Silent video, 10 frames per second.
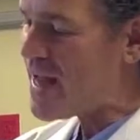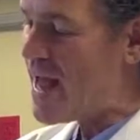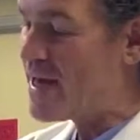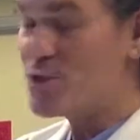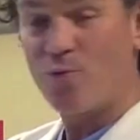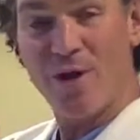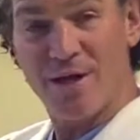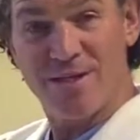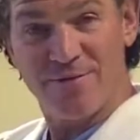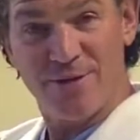and it's
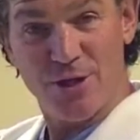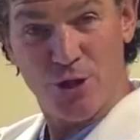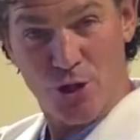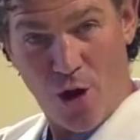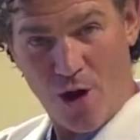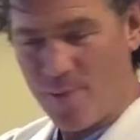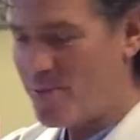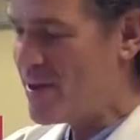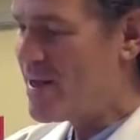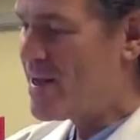relatively
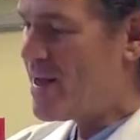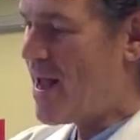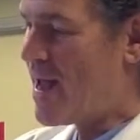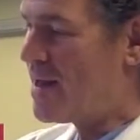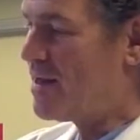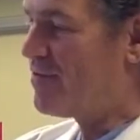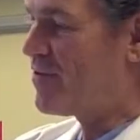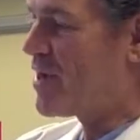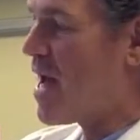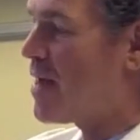sharp, and if
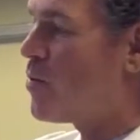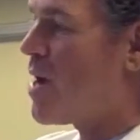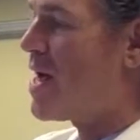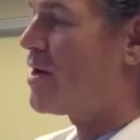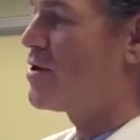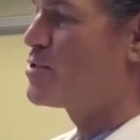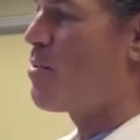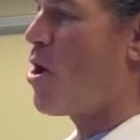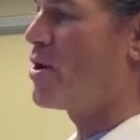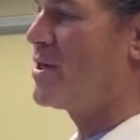the guide wire is
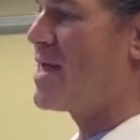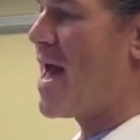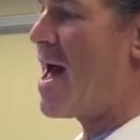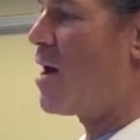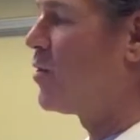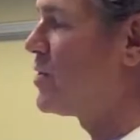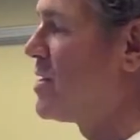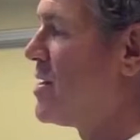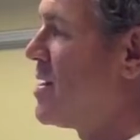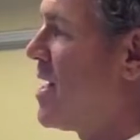partly out
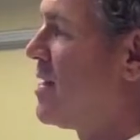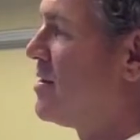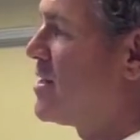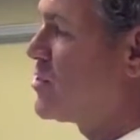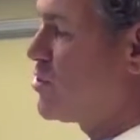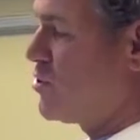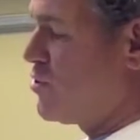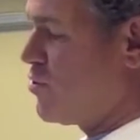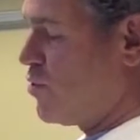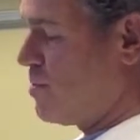and this
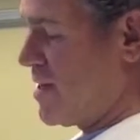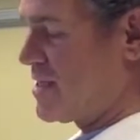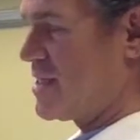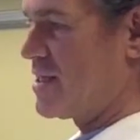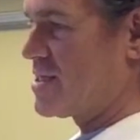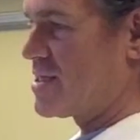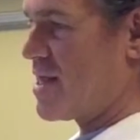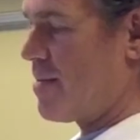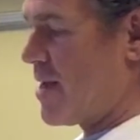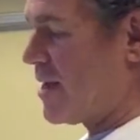tube is in the
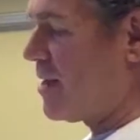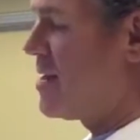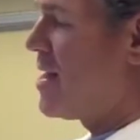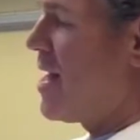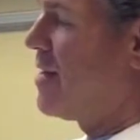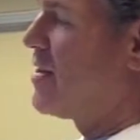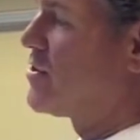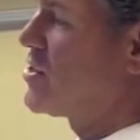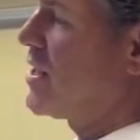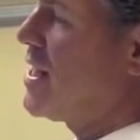stomach and
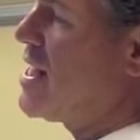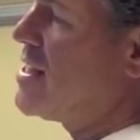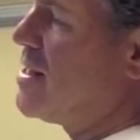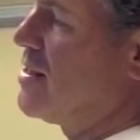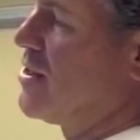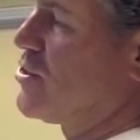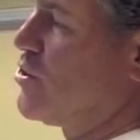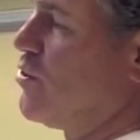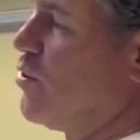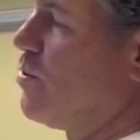there's a kink in the
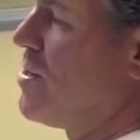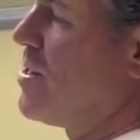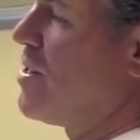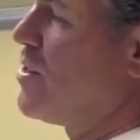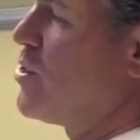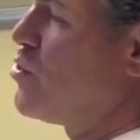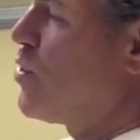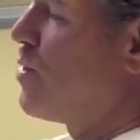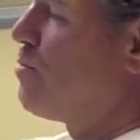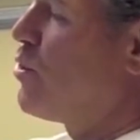tube, you
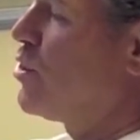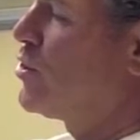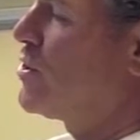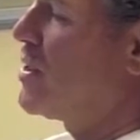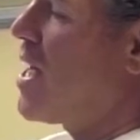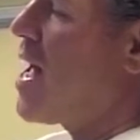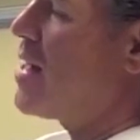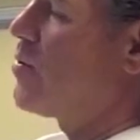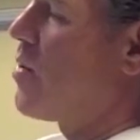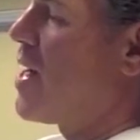can push the
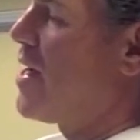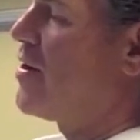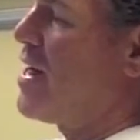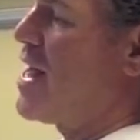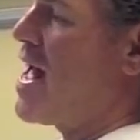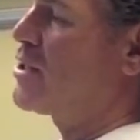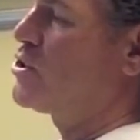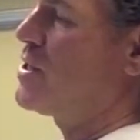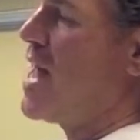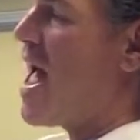guide wire and
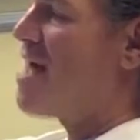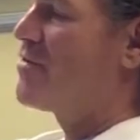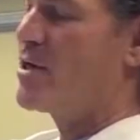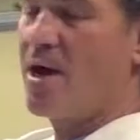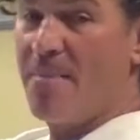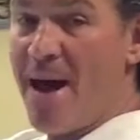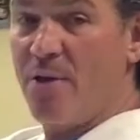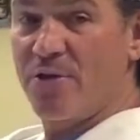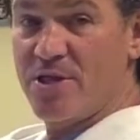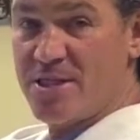actually have it come
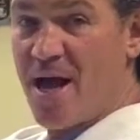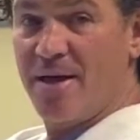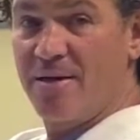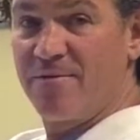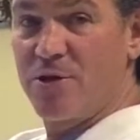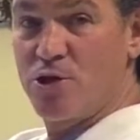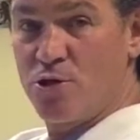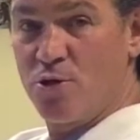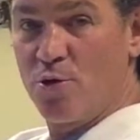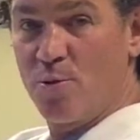out the side of the
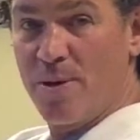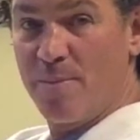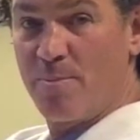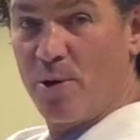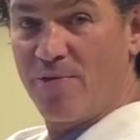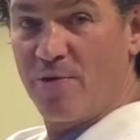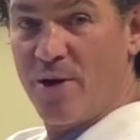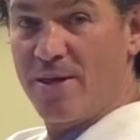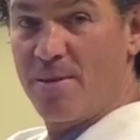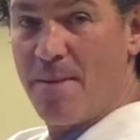tube and perforate the